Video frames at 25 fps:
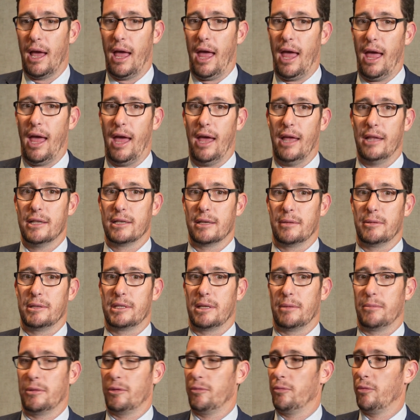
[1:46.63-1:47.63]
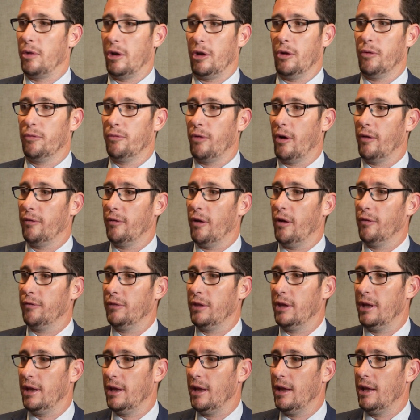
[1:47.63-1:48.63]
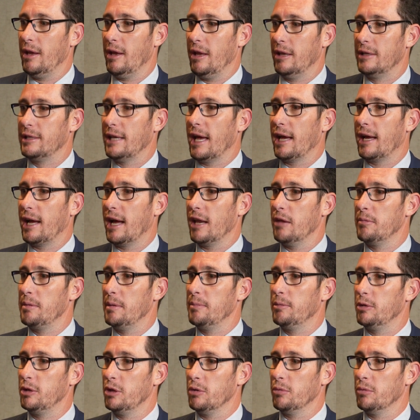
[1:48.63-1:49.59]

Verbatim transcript: And some of, you know, of, of the exact kind of people